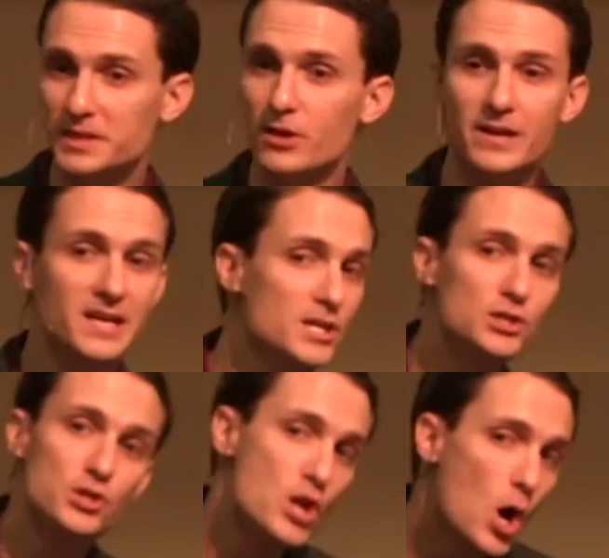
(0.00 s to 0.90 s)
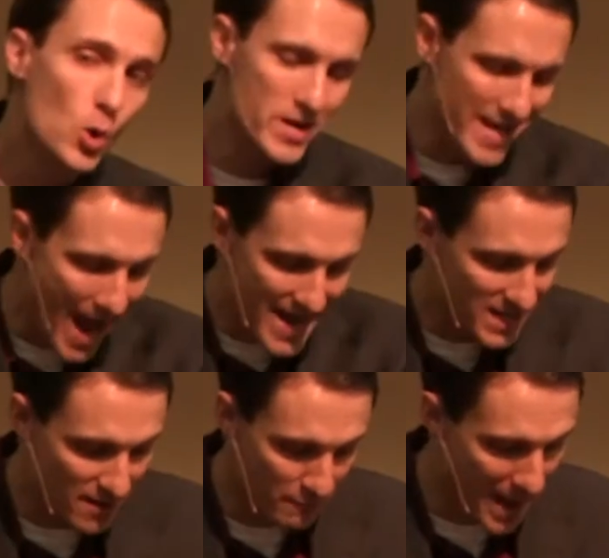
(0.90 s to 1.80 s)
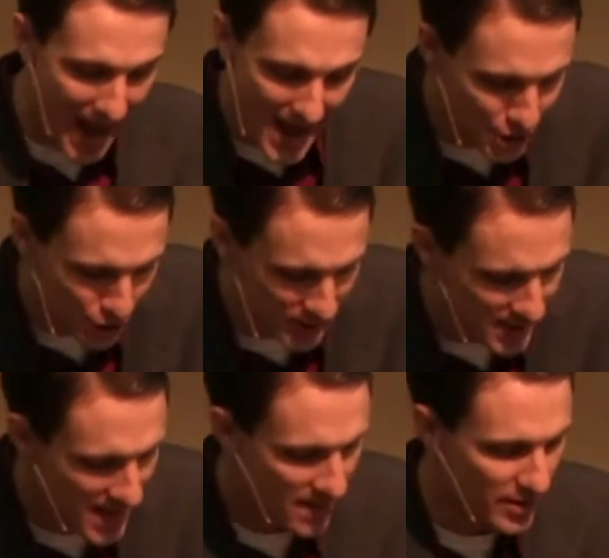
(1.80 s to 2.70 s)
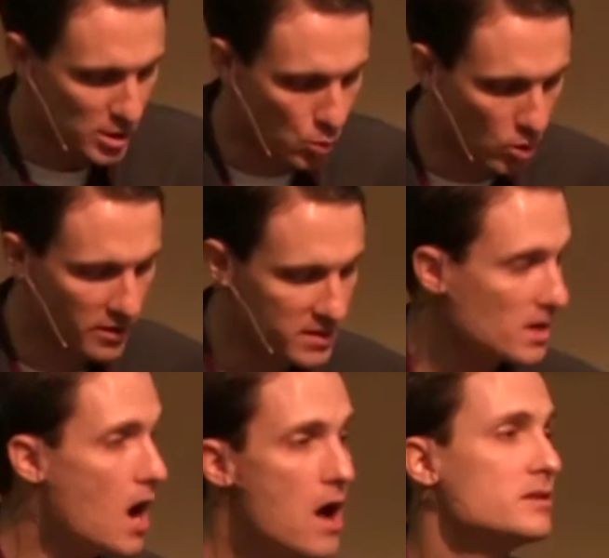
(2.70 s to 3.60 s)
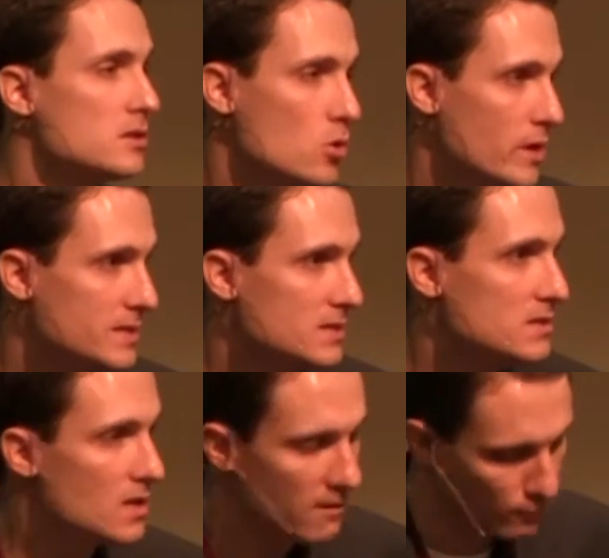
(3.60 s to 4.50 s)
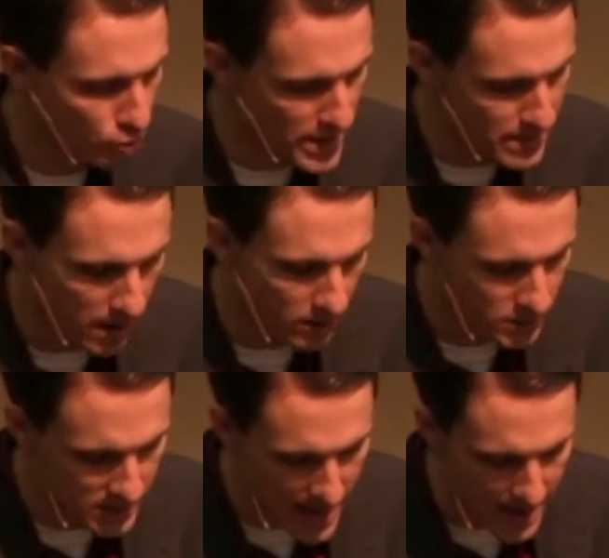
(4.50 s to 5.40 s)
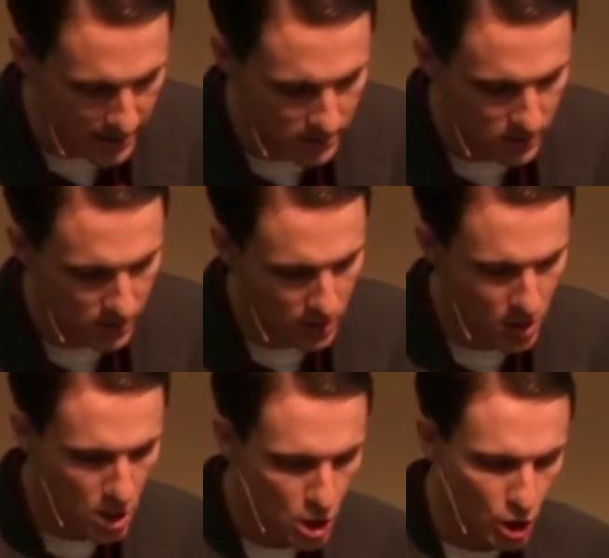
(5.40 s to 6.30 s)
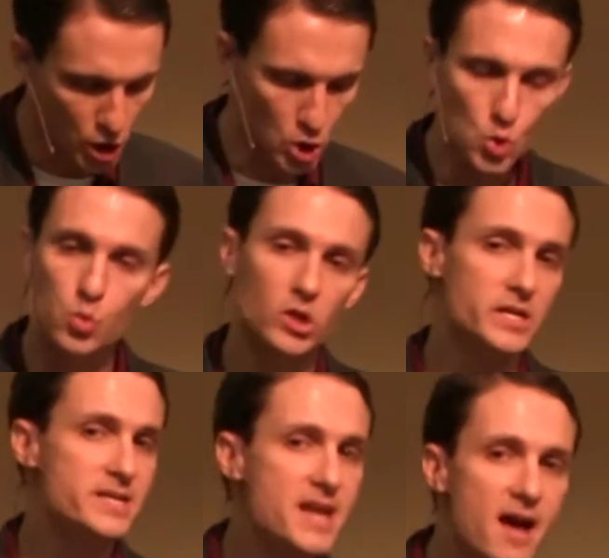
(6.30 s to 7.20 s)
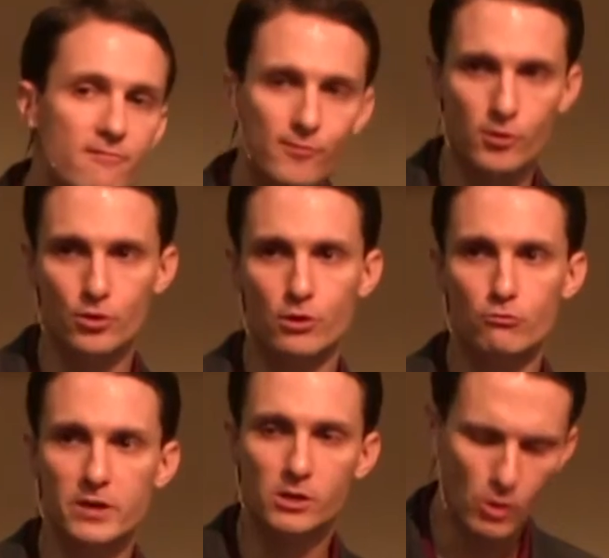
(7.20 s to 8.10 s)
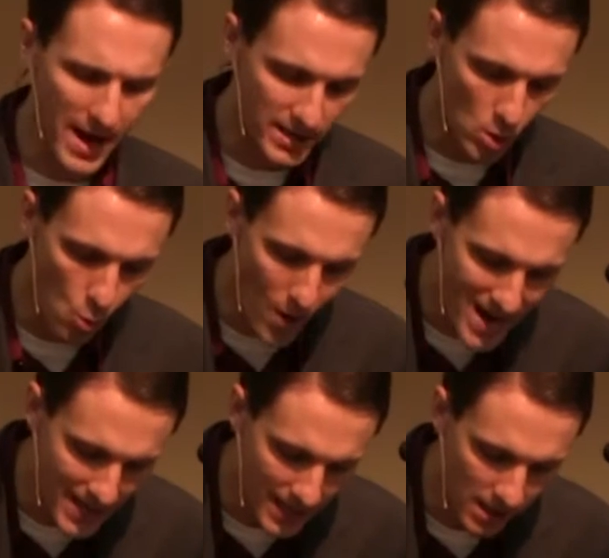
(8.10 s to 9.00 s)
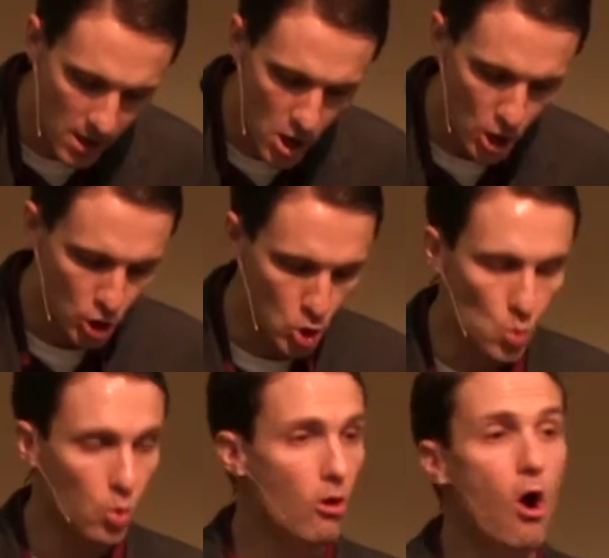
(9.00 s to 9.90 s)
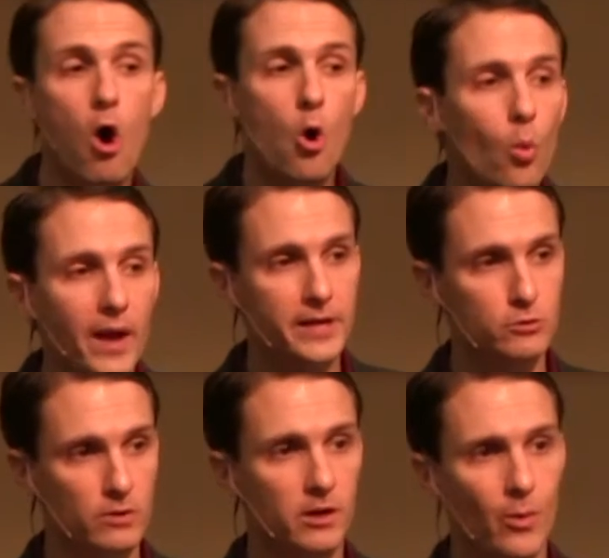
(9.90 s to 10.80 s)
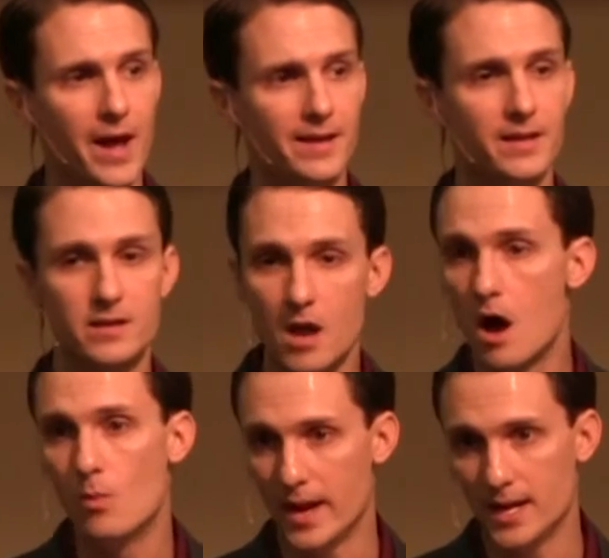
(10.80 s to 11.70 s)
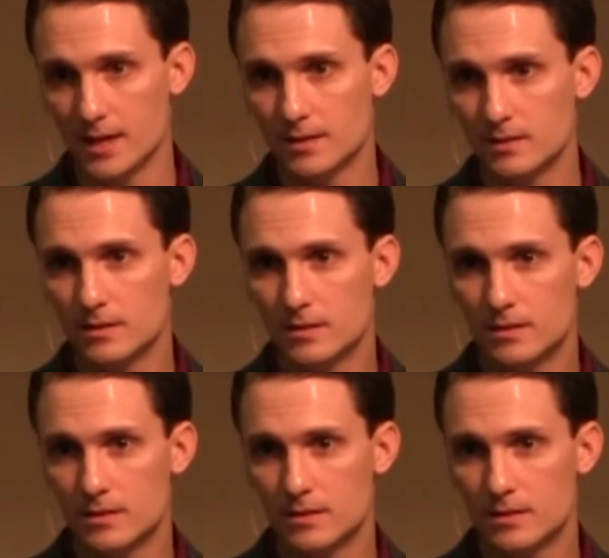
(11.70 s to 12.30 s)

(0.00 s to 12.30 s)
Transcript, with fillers: But there is no night of passion that is worth the consequences of premarital sex. You will never regret waiting. You will always regret not waiting.